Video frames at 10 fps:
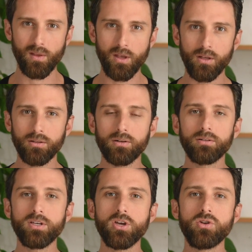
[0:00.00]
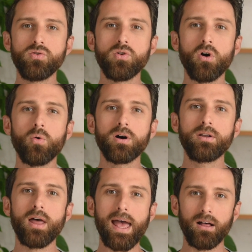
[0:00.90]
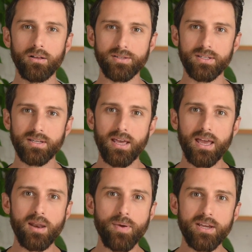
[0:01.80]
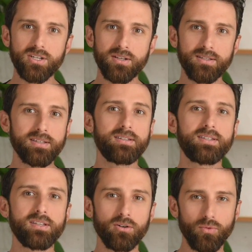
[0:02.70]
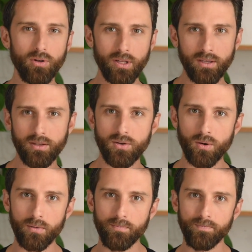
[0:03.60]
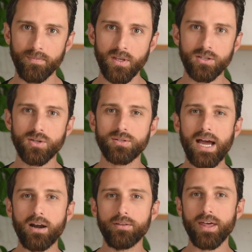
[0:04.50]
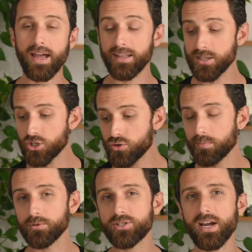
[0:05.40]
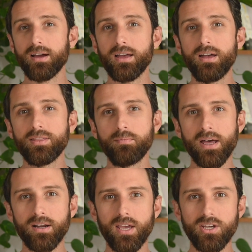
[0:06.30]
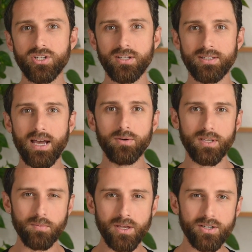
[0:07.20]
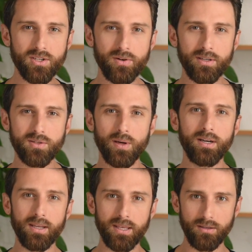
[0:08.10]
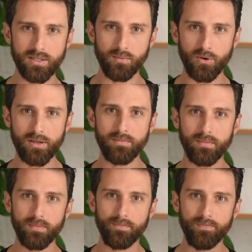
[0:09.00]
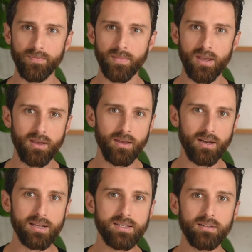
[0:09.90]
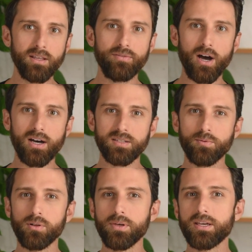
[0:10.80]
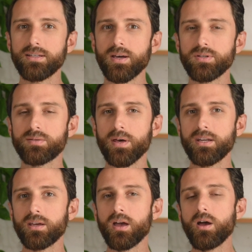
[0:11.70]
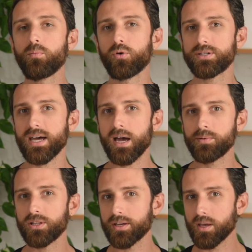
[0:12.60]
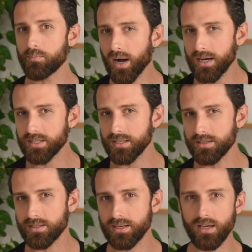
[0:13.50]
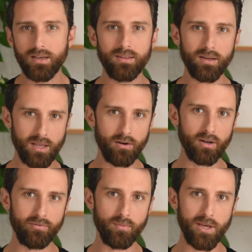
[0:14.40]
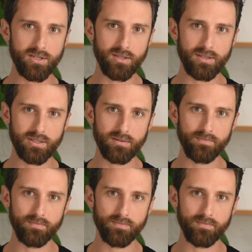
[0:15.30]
Literally no one else, and patients still rolling in the door. So tired that I had to triple check the medications I was administering so I didn't kill someone. And I didn't leave the hospital because I was spending more time clicking boxes than caring for patients.